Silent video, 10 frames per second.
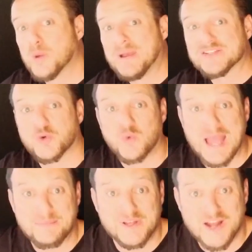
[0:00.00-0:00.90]
about to
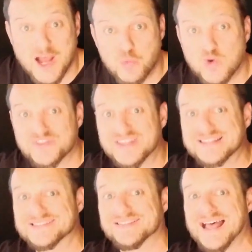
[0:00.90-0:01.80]
wrap it up with
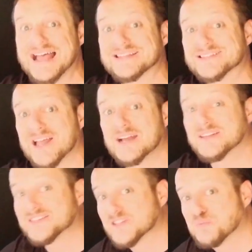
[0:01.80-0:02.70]
this last slide.
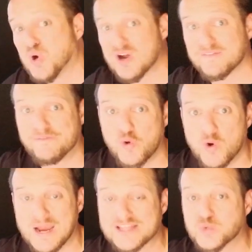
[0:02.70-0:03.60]
This is part
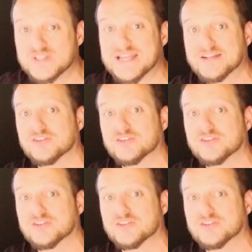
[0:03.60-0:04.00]
4 as we take a